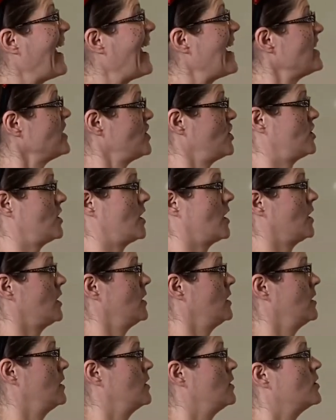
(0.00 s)

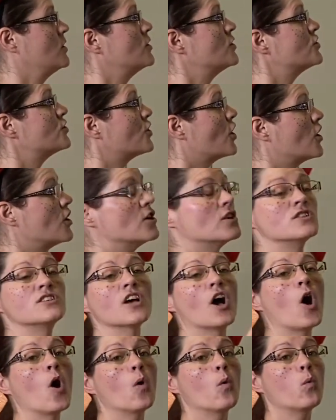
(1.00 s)
answer turns
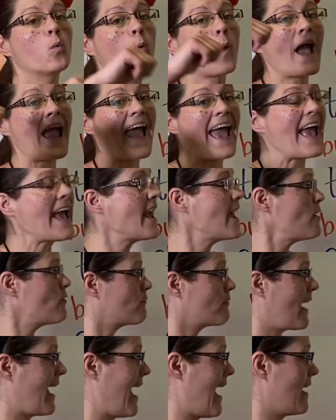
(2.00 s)
away
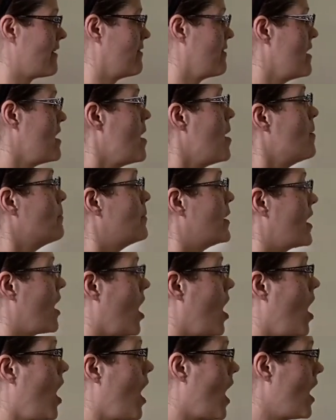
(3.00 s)
wrath, but a
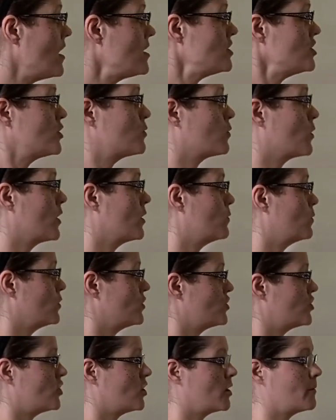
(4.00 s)
harsh word will
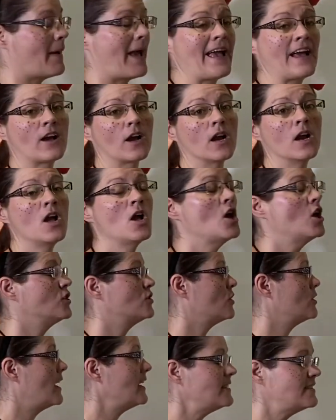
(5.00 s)
stir up anger.
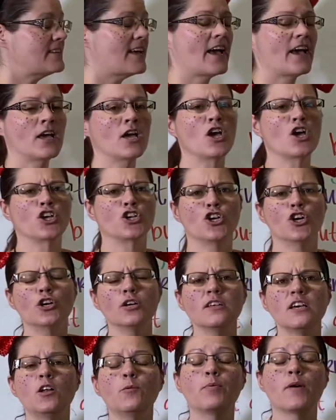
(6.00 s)
So let's say your
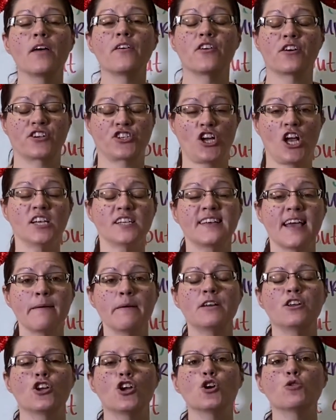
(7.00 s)
little brother just came
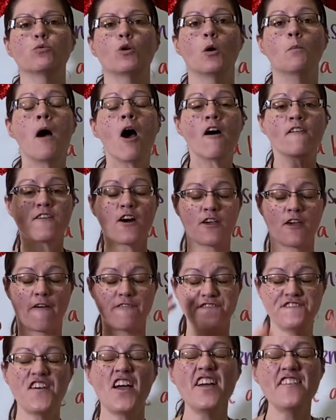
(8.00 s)
into your room for
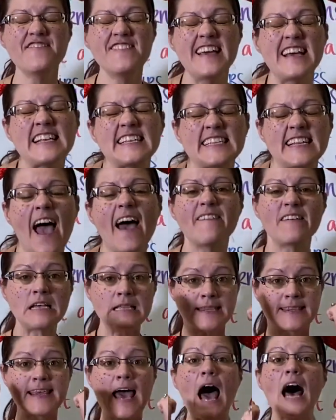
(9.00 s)
the
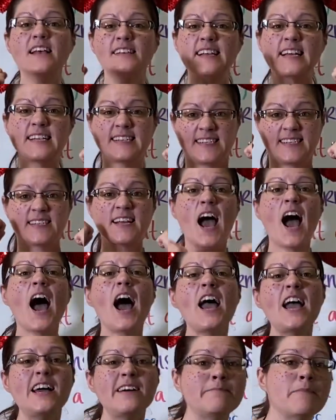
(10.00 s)
57,000th
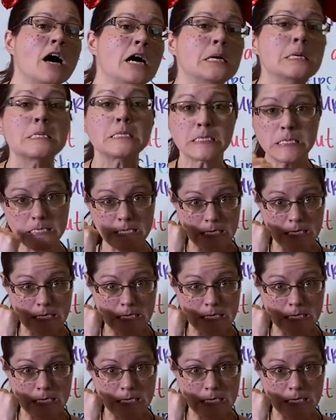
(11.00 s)
time!